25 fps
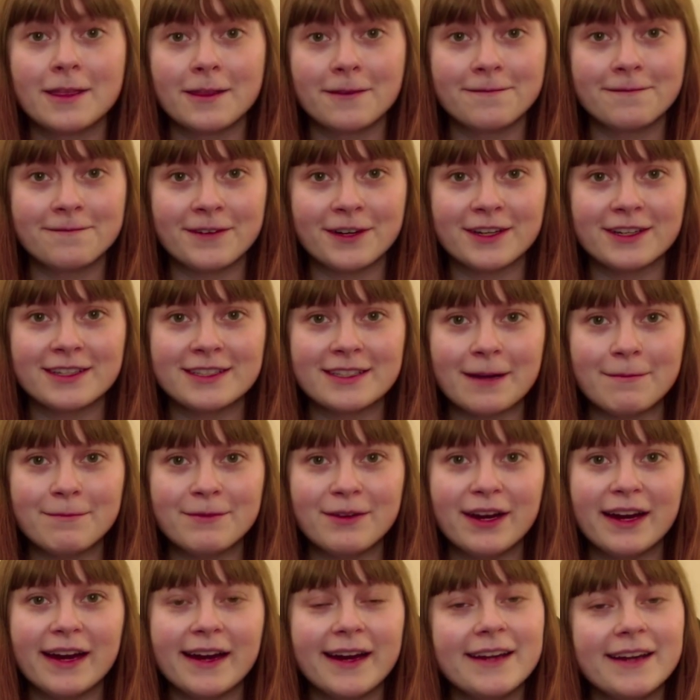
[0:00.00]
first
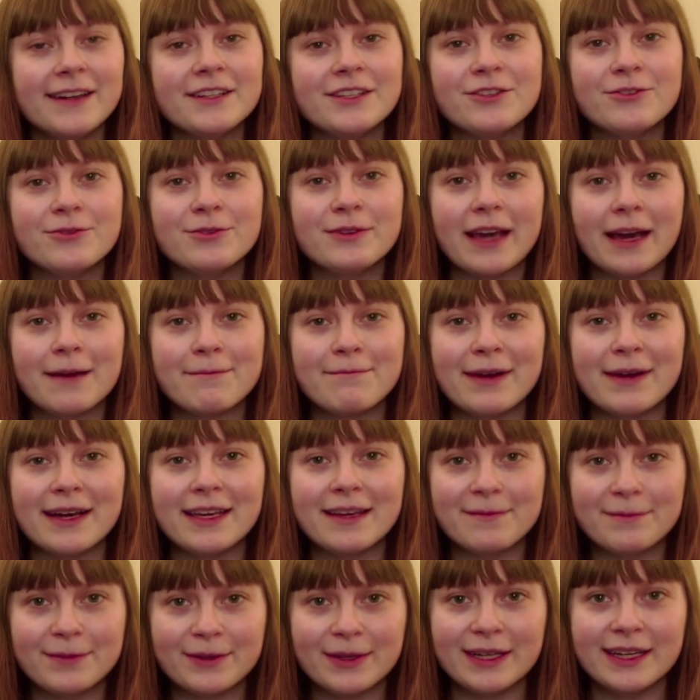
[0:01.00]
upgrade you get by
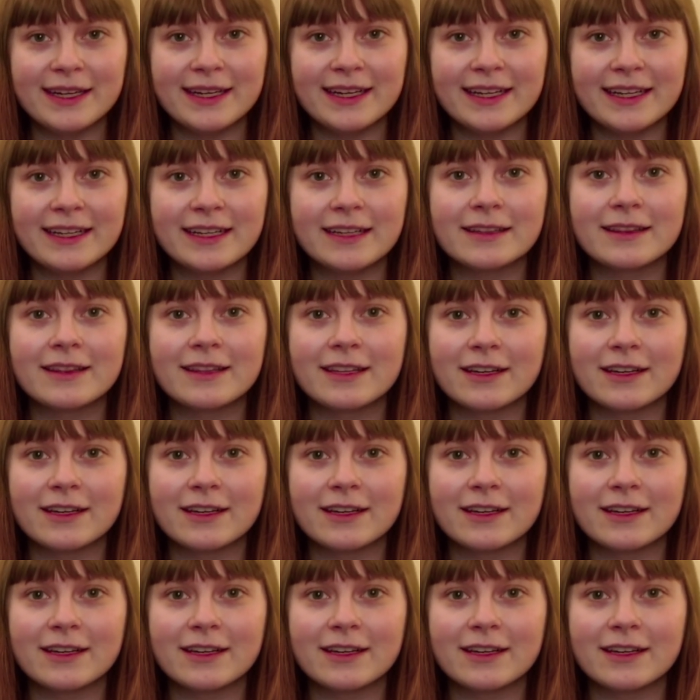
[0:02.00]
completing the